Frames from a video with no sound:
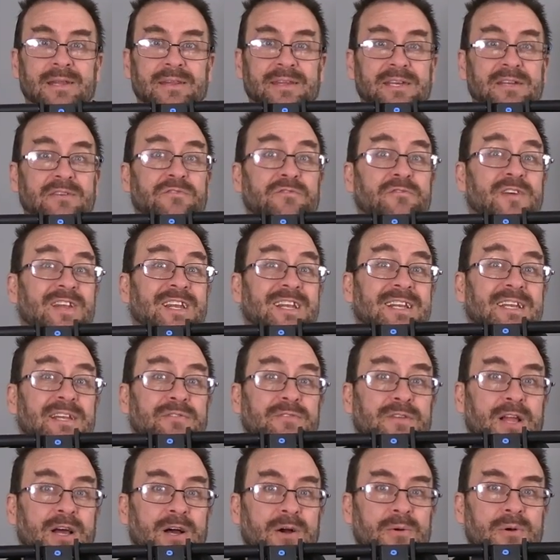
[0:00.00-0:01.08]
the Infinity
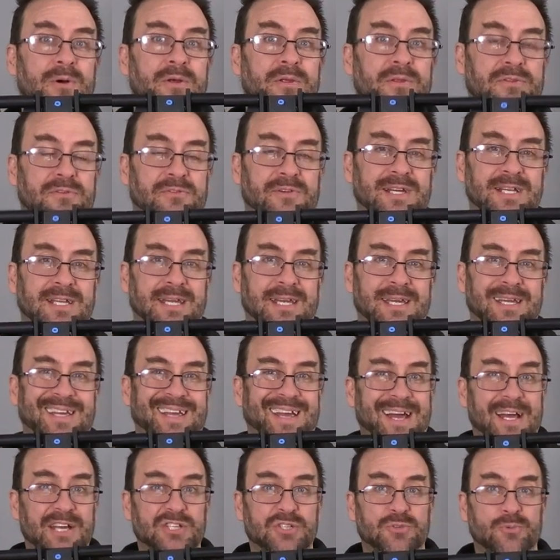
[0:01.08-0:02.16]
Flow
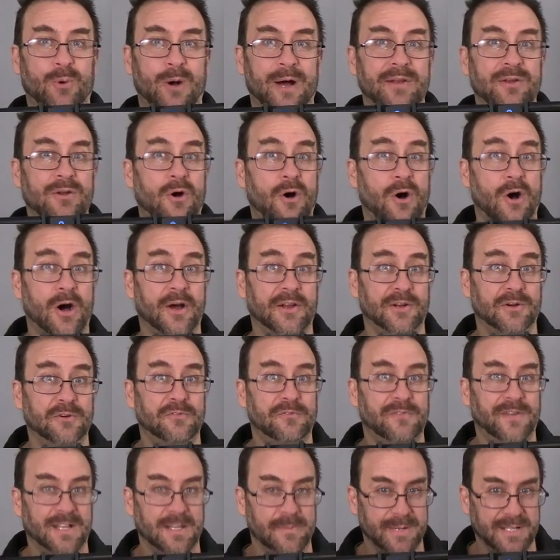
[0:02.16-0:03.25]
3D S1 Auto
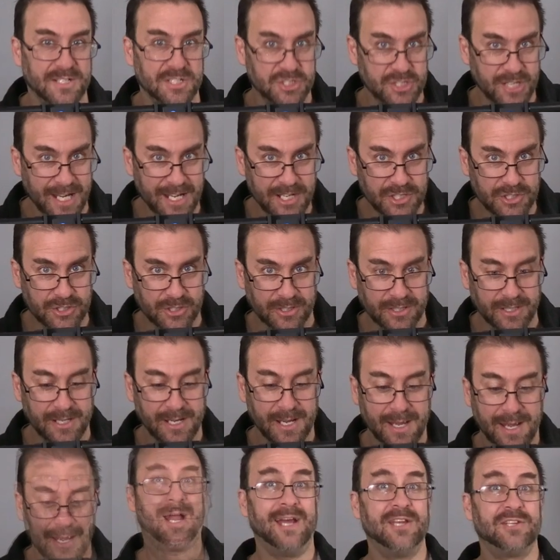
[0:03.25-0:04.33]
Filament Changer.
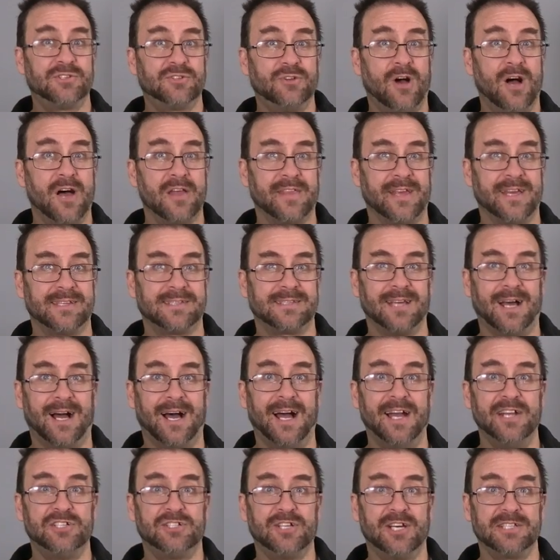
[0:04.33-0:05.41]
When I saw this,
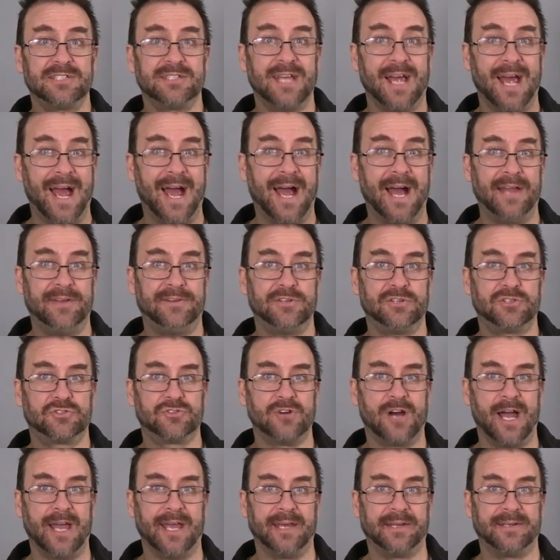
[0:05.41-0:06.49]
I just had to
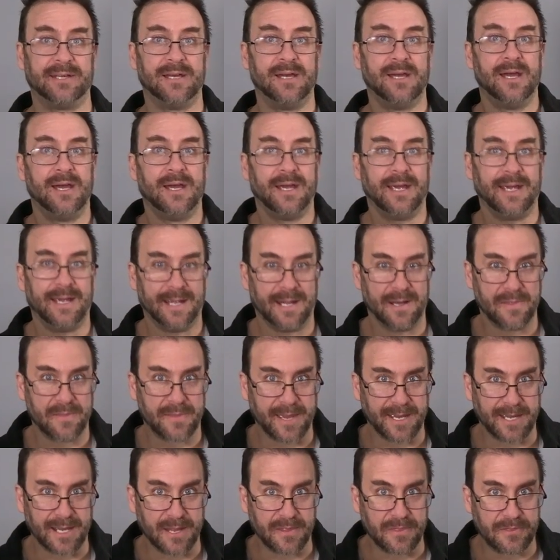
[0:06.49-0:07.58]
try it. And
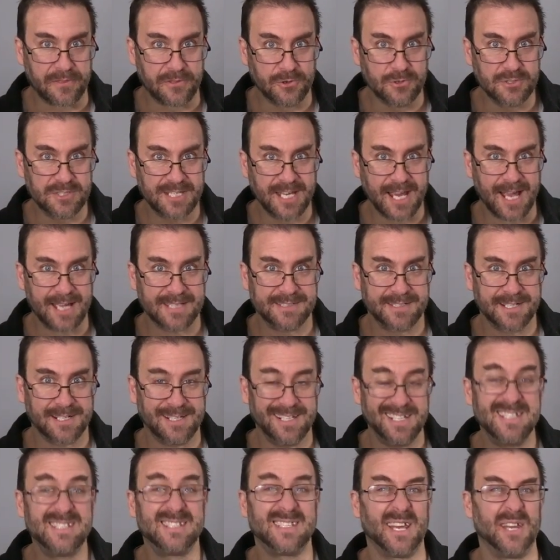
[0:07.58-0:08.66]
they
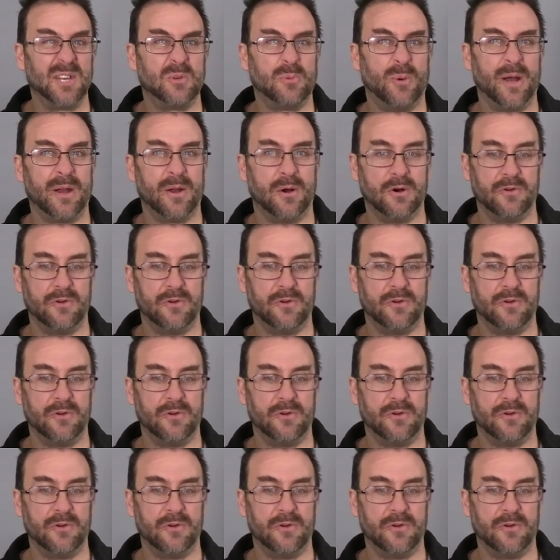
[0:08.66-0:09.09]
enthusiastically sent one